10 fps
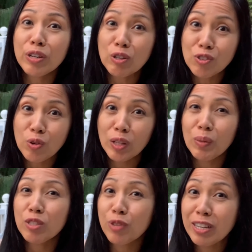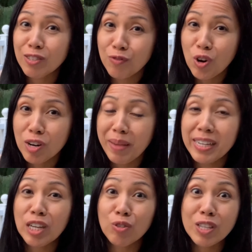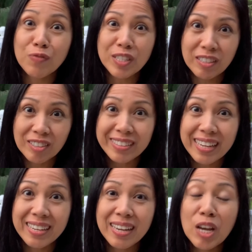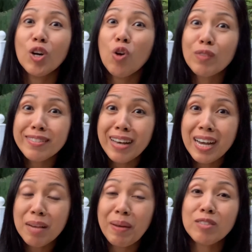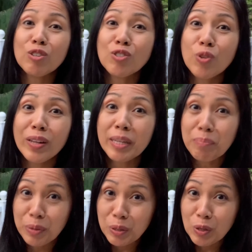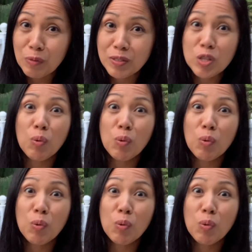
your soil will transform and increase fertility. Over time, as your soil improves, you